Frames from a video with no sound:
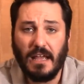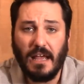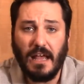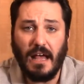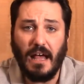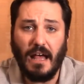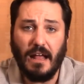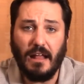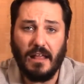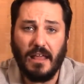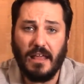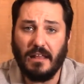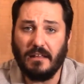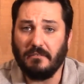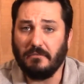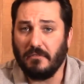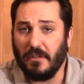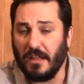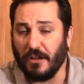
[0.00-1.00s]

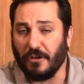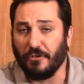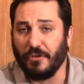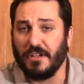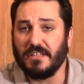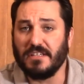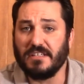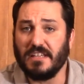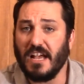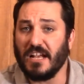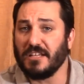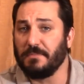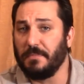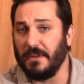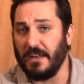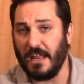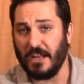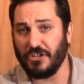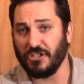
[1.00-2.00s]
It increases
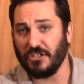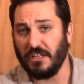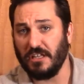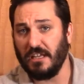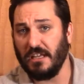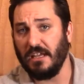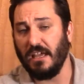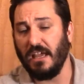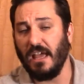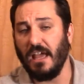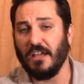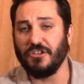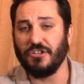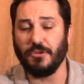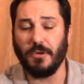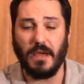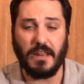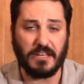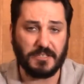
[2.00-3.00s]
exponentially as
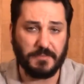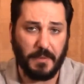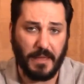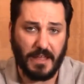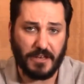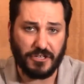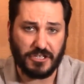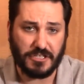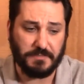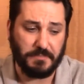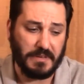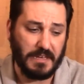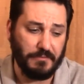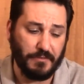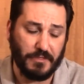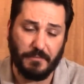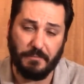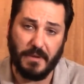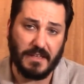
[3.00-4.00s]
you add expansions, but even
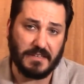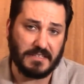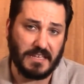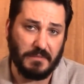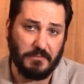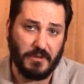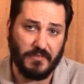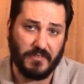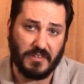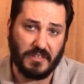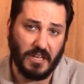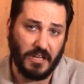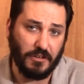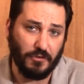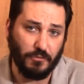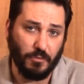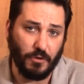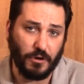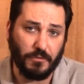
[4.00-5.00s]
with the base game, you have a ton
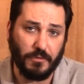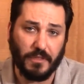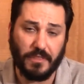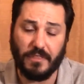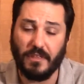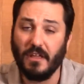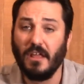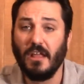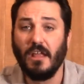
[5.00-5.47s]
to work with.